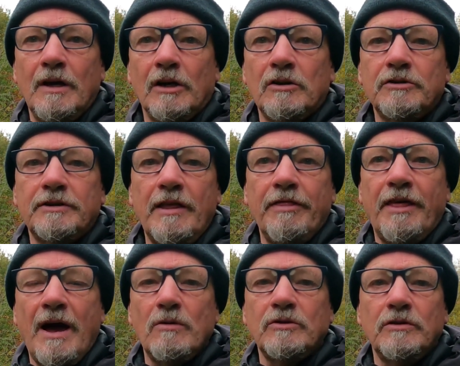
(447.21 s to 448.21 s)
a good
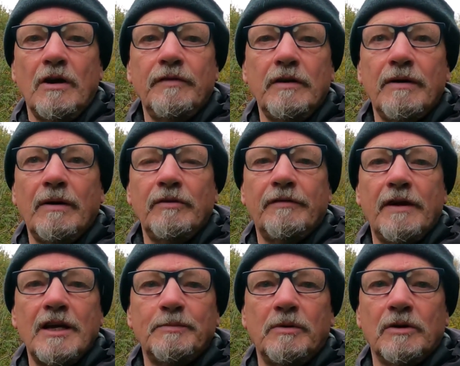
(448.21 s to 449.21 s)
10,000 of you around the
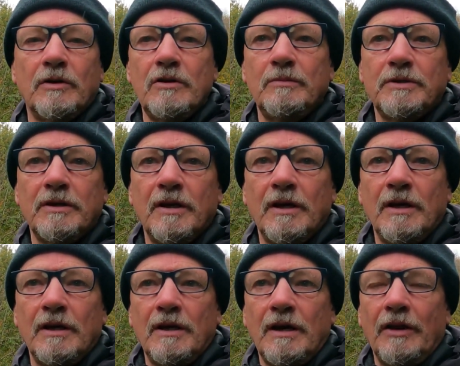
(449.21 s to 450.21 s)
Facebook groups.
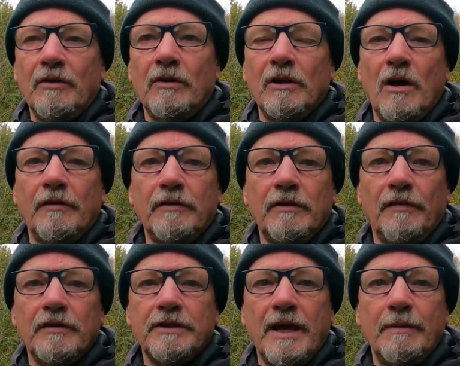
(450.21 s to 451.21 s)
I know a lot of you are
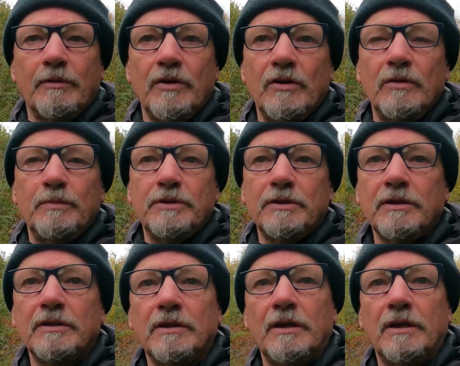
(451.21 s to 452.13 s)
on the same groups,